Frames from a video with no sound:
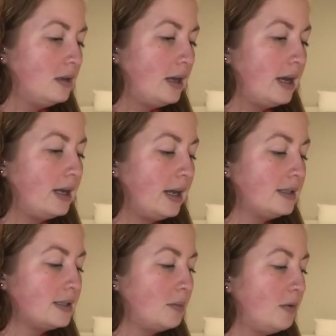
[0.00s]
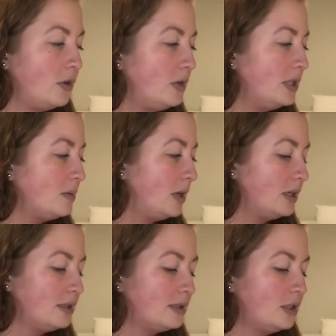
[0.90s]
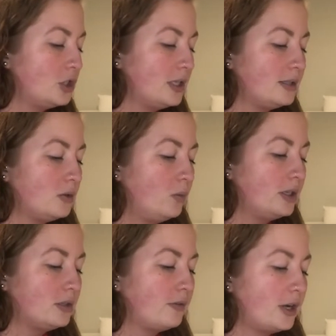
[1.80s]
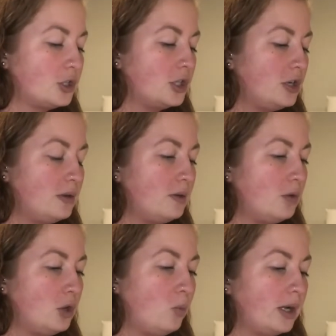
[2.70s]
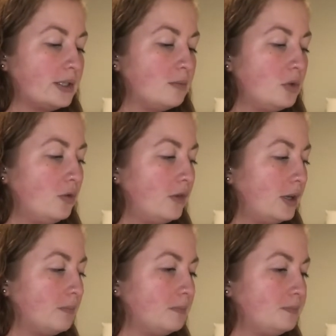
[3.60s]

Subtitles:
And again, some of you need to make a decision as to what direction you want to move in.